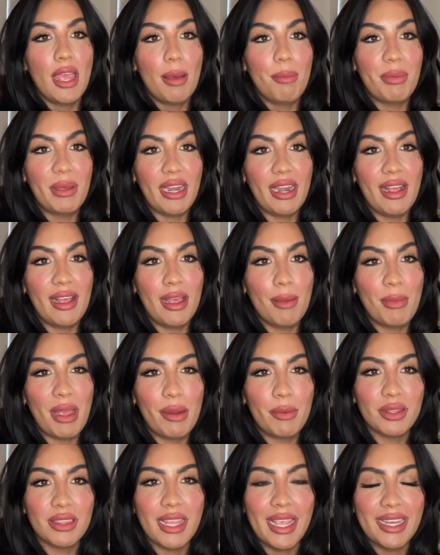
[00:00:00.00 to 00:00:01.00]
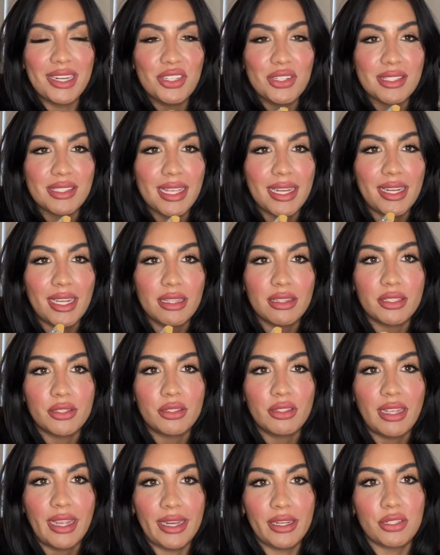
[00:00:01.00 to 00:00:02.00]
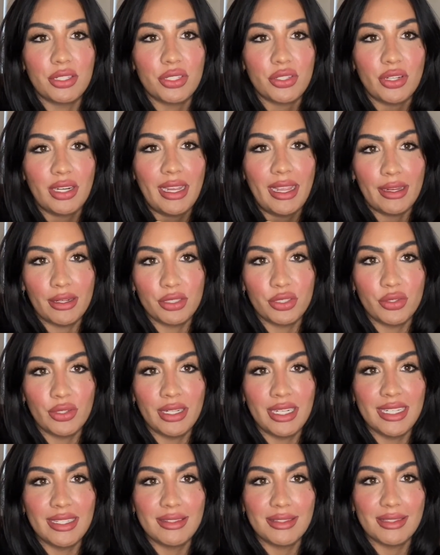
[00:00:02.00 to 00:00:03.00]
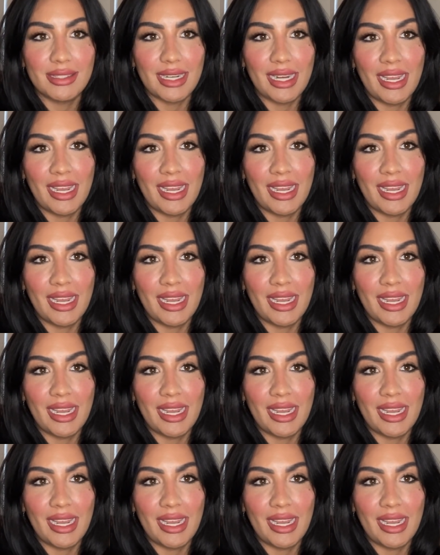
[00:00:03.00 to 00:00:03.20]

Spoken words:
But I would like just like a little extraness,